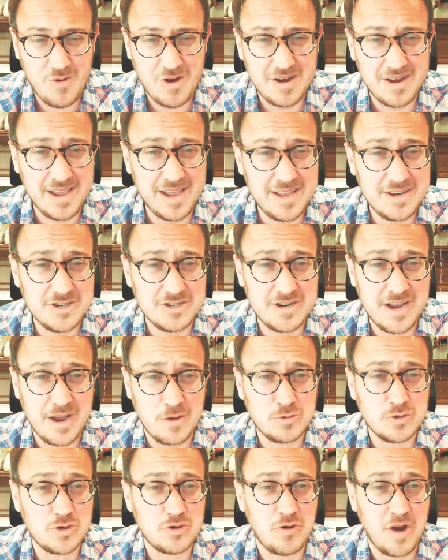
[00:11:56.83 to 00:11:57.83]
unhinged, how
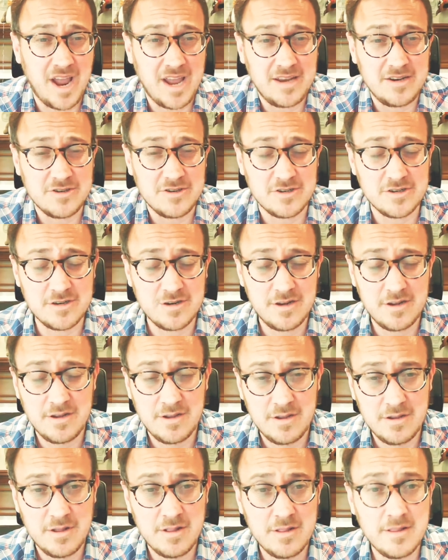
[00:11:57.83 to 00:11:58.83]
strange.
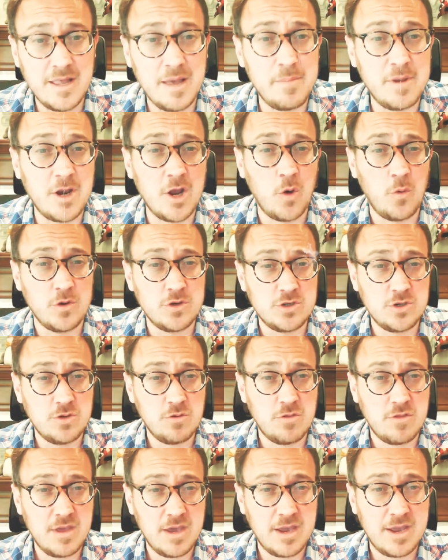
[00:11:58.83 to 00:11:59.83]
Let me know what you
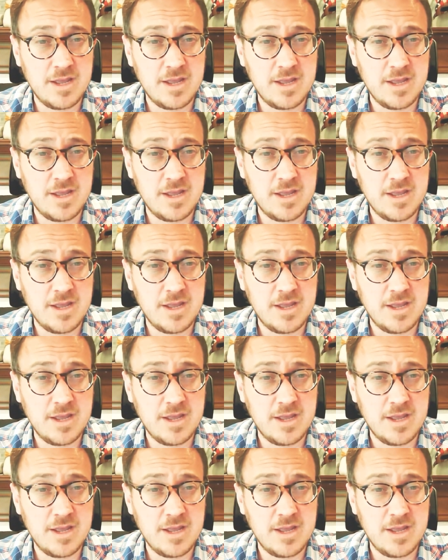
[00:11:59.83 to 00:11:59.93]
think.